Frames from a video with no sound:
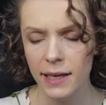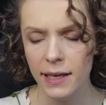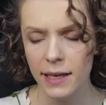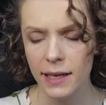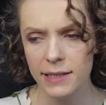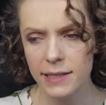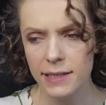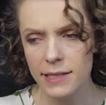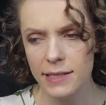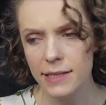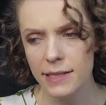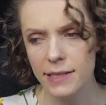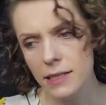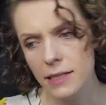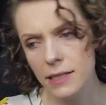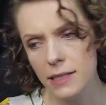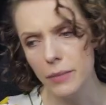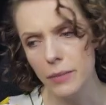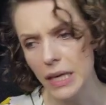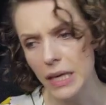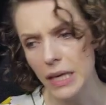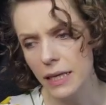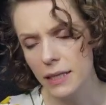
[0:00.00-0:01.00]
does this
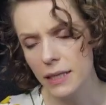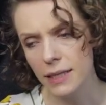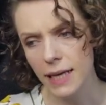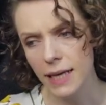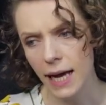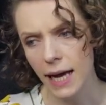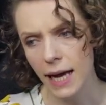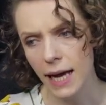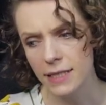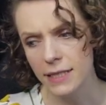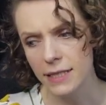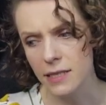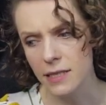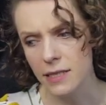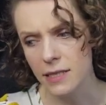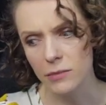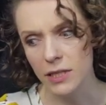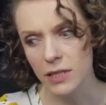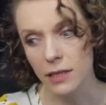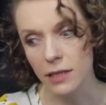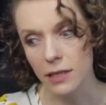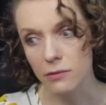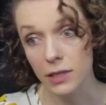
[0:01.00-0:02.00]
mean that
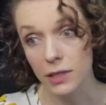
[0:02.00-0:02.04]
something